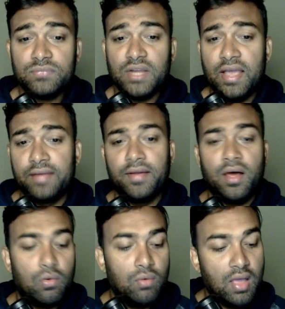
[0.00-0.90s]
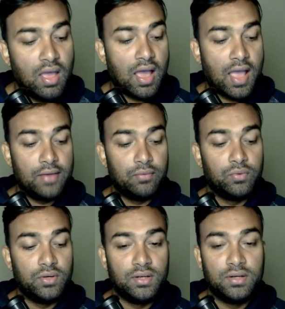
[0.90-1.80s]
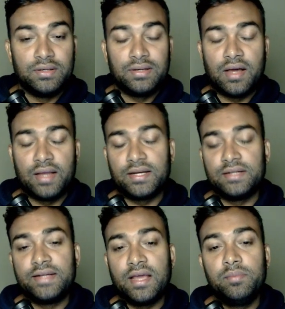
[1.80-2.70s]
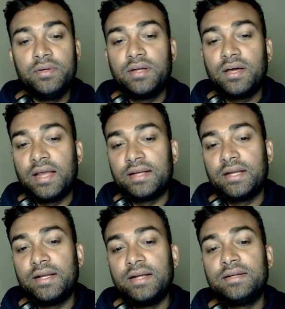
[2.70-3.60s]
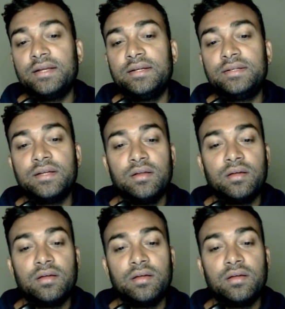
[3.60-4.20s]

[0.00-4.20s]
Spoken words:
and now I can tab it, I can enter it.